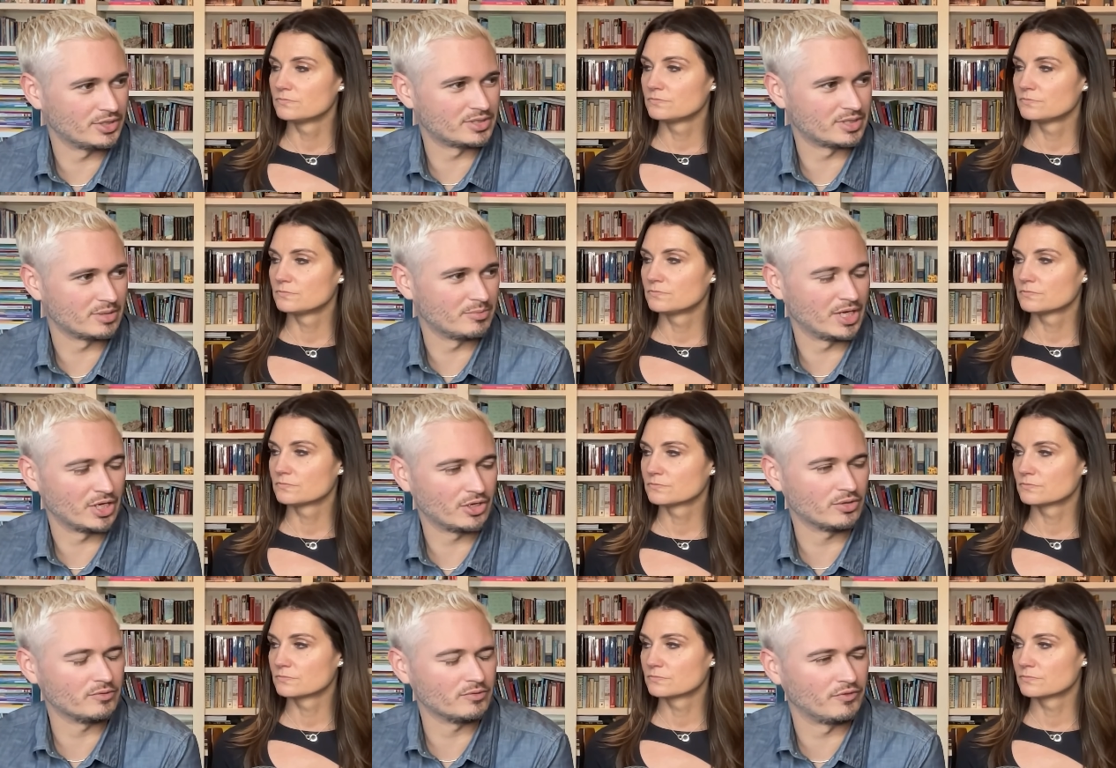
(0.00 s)
Speaker 1: into him.
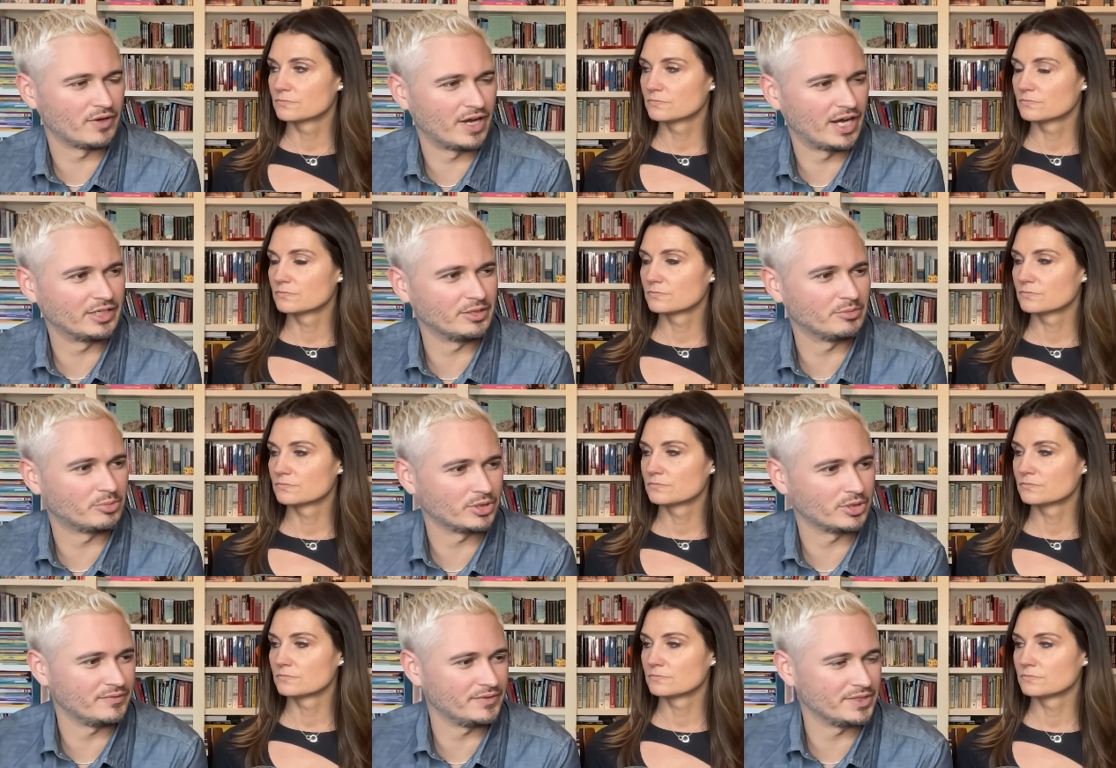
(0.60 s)
They couldn't find him
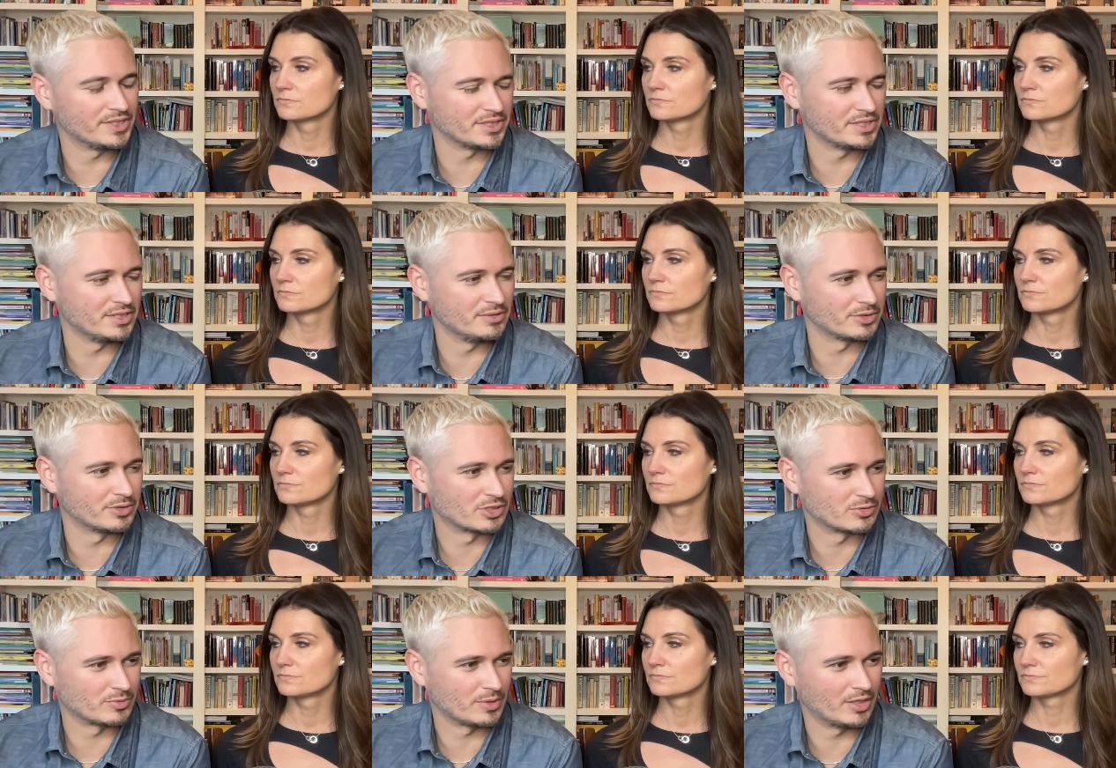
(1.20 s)
previously,
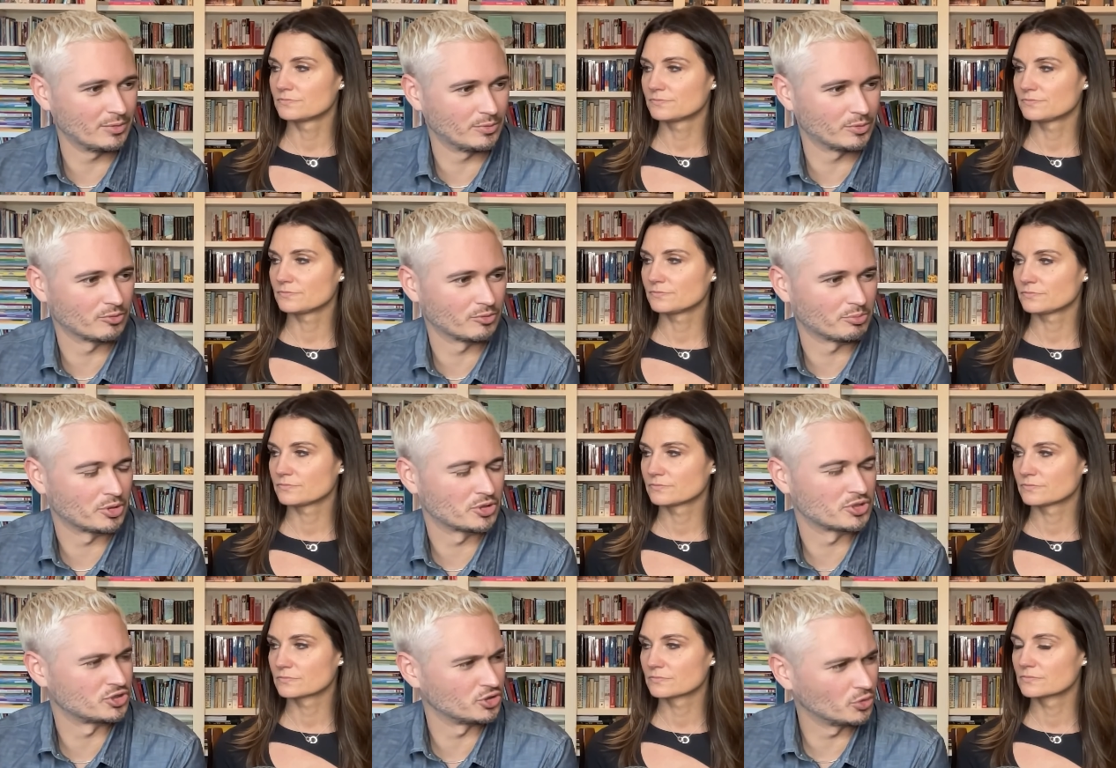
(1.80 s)
which is why they weren't
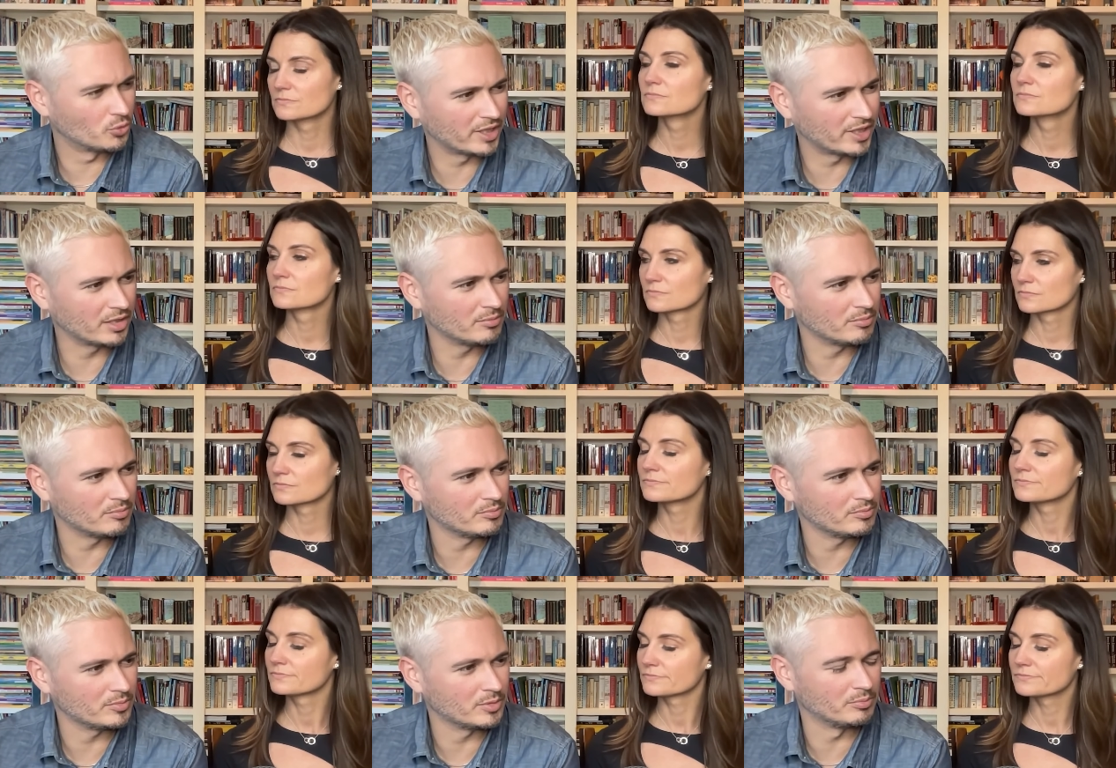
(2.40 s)
pursuing
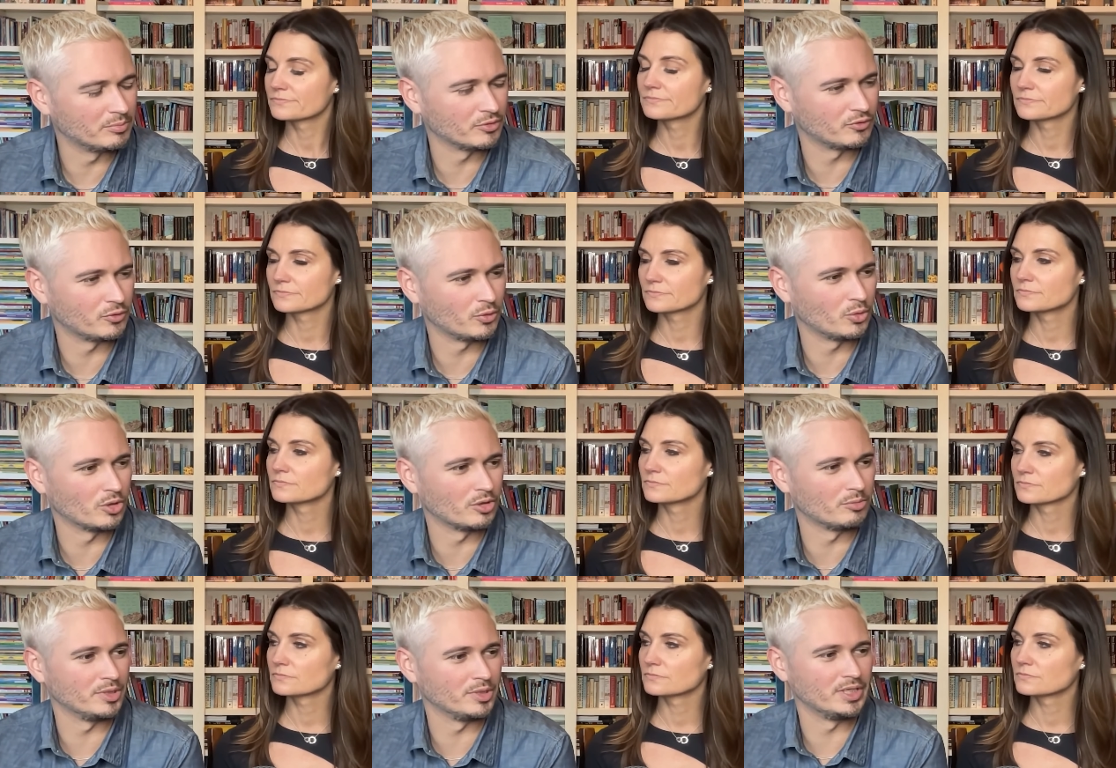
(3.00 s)
him
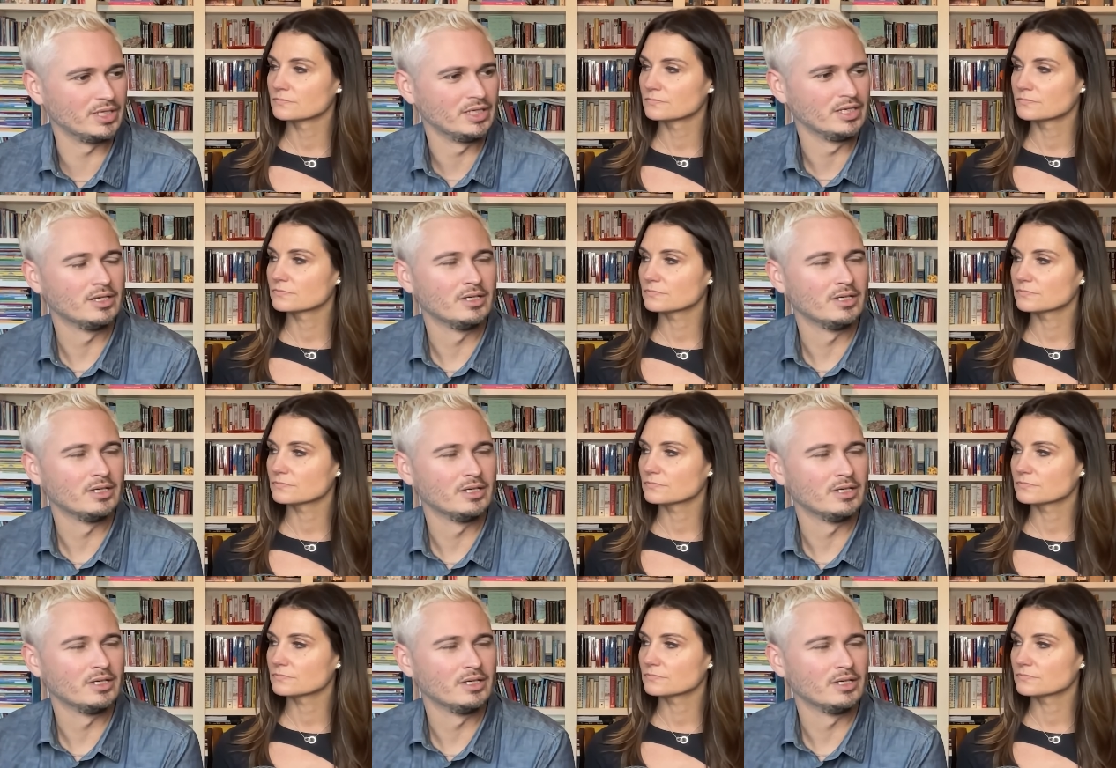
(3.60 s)
before, but